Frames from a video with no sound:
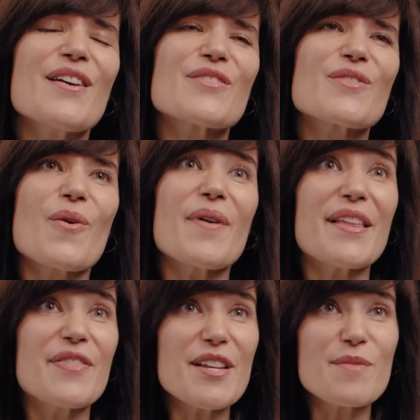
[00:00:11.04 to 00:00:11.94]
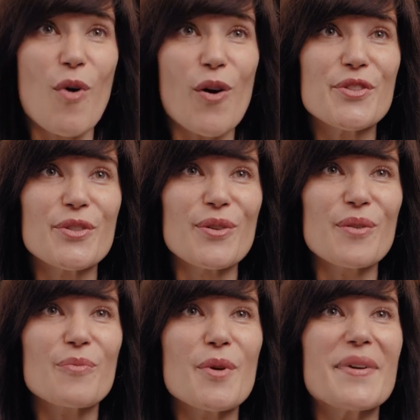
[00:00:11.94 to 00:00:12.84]
So in this
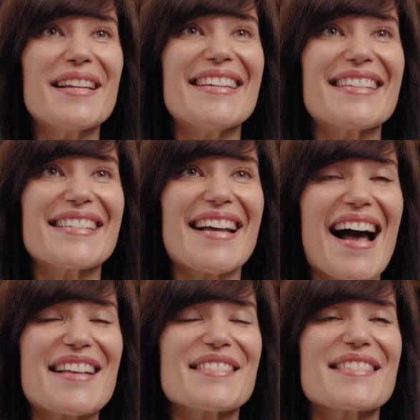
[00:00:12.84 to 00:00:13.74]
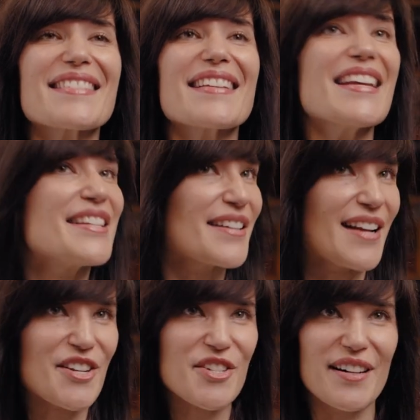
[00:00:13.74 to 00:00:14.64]
module, we will discuss
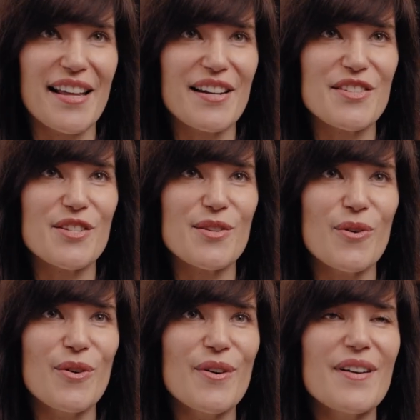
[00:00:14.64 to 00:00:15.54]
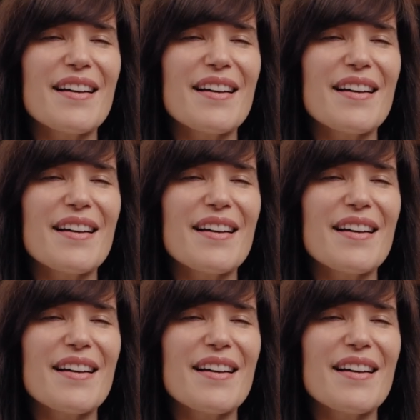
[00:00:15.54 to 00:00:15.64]
international energy law,